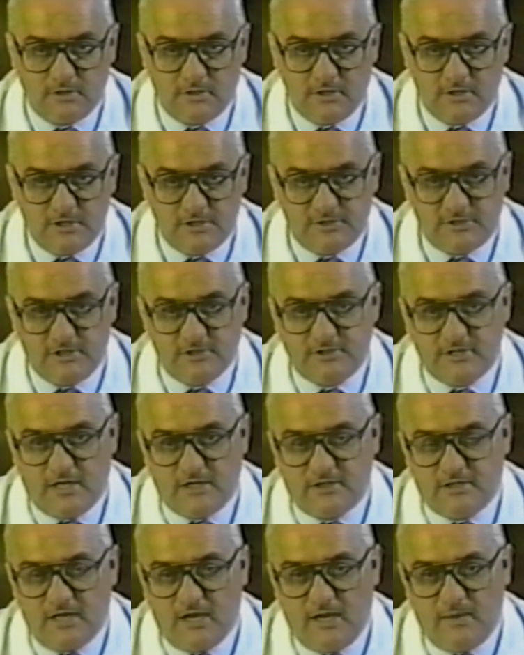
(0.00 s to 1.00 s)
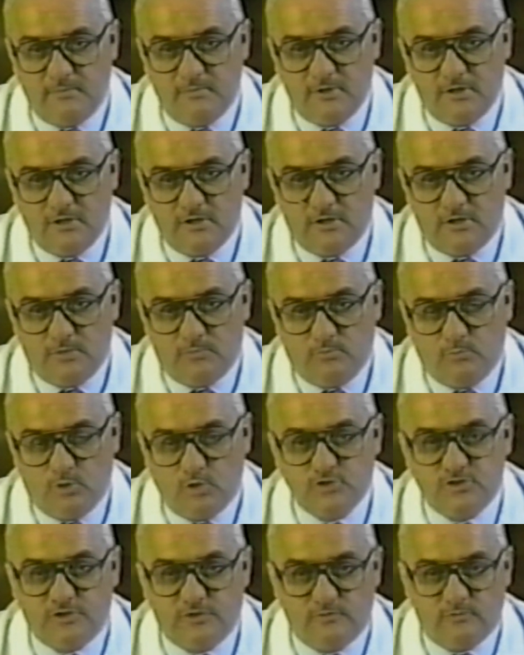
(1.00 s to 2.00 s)
Since that time,
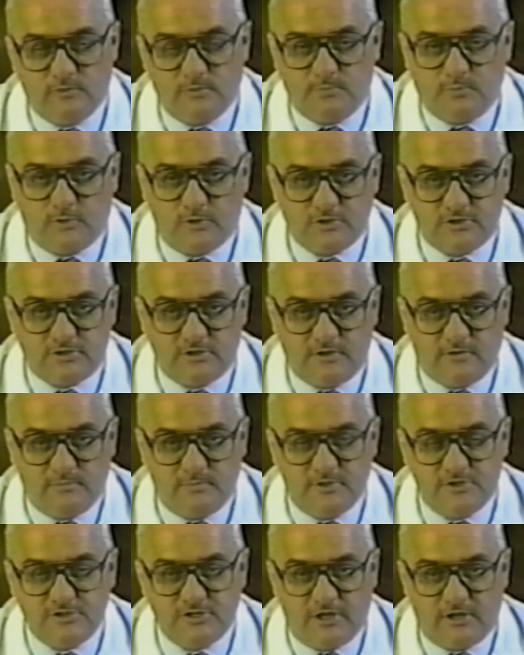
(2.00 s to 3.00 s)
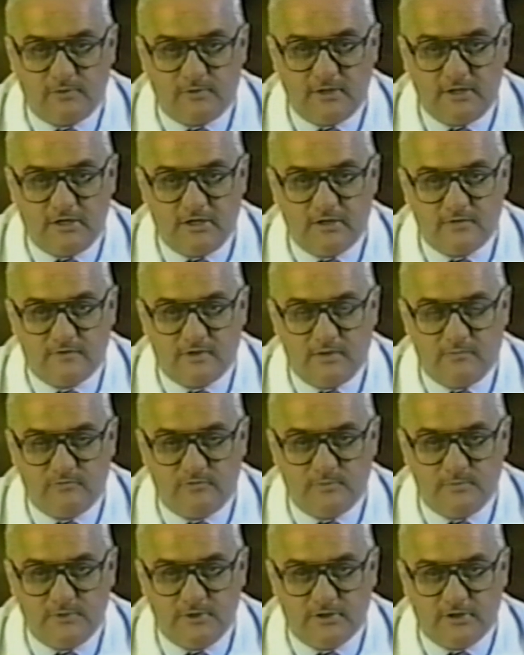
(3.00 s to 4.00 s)
most of the reports that have been generated have come
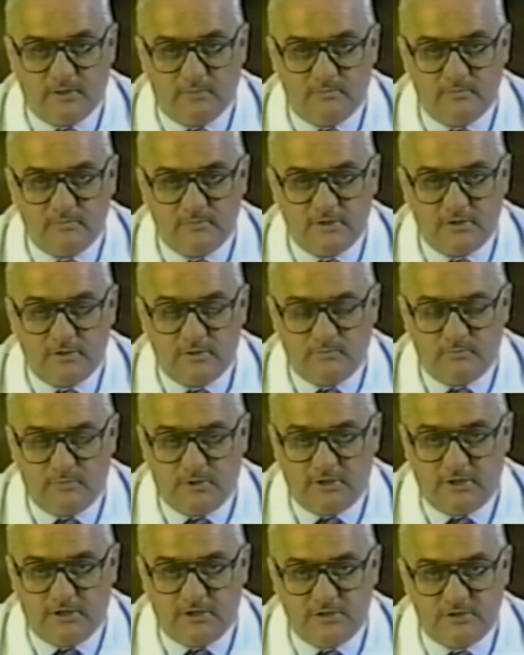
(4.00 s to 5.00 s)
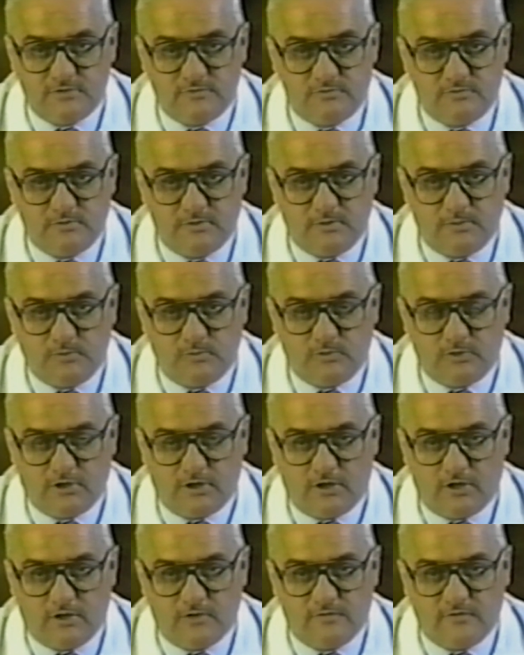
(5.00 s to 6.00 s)
from Europe, but there
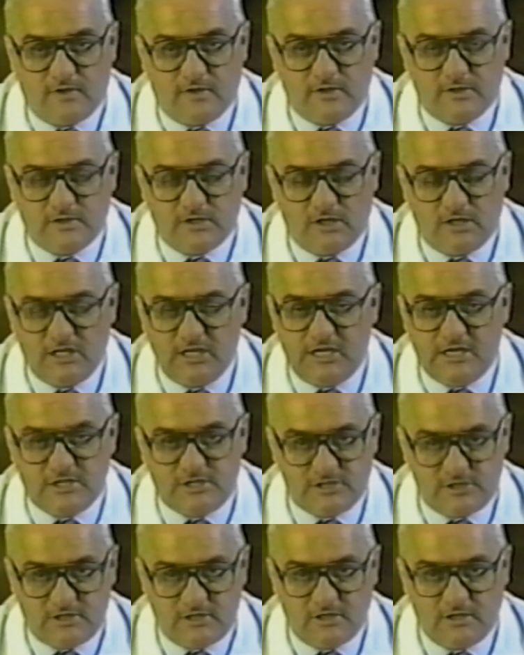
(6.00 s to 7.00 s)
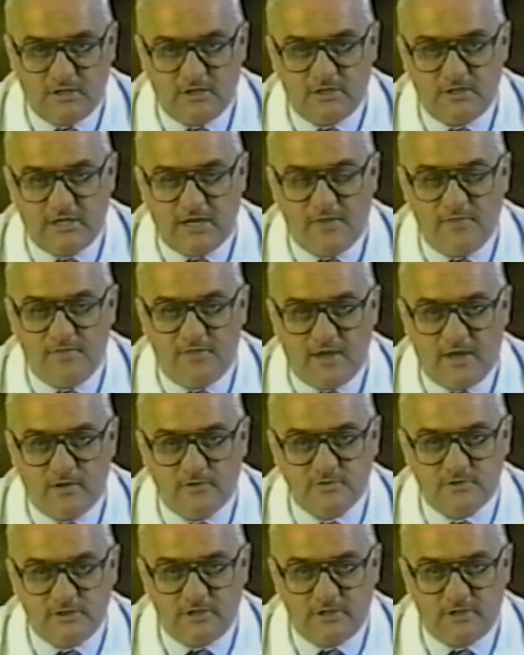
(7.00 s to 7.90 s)
are at least 10,000